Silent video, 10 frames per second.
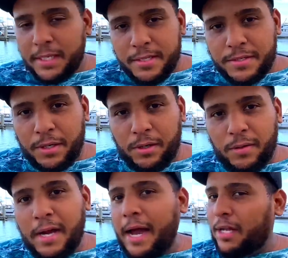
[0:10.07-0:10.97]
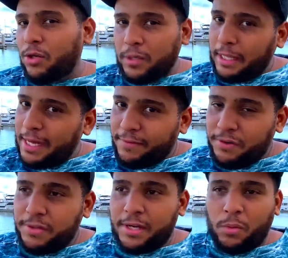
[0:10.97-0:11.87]
So I know a lot of
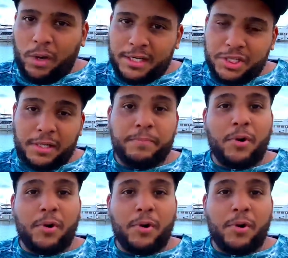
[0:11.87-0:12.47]
you that are watching